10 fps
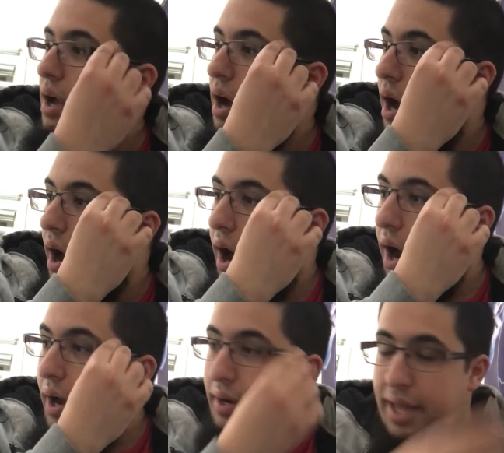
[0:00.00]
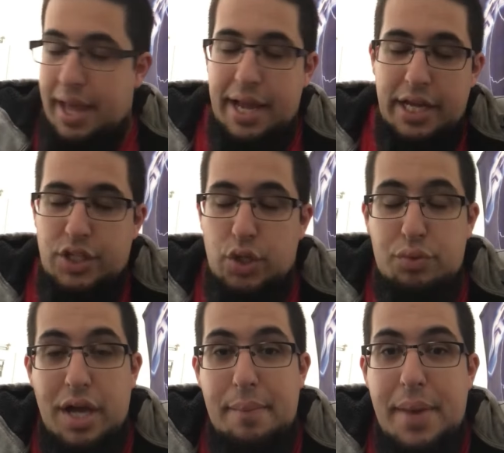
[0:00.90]
on a
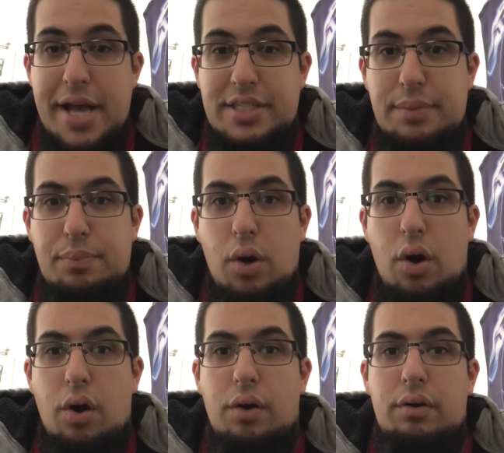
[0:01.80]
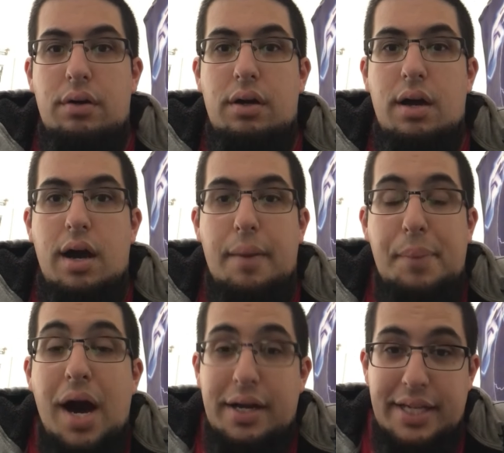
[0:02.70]
Showtime Basketball
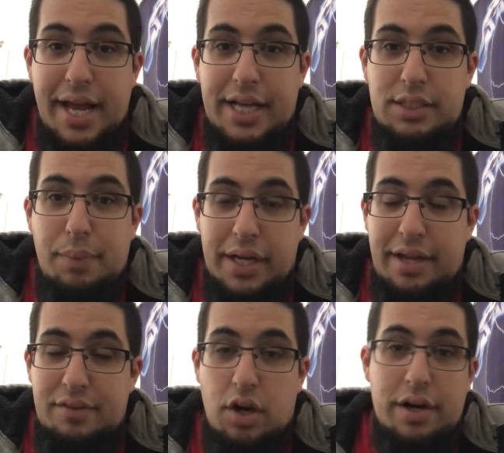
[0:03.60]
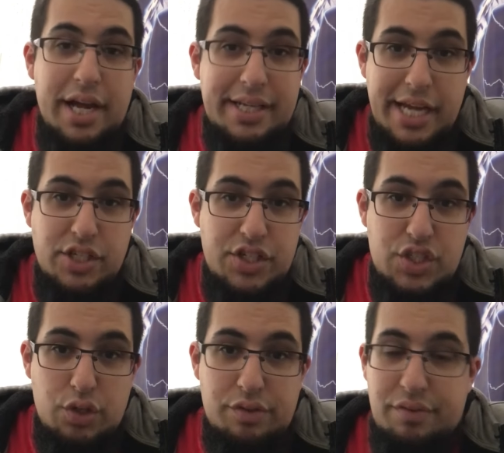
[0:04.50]
podcast by Kevin Garnett, KG
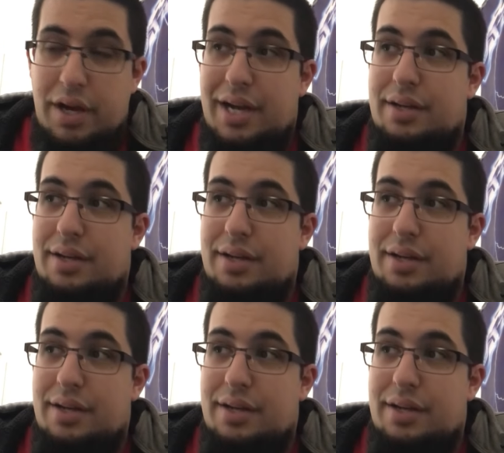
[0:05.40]
Certified,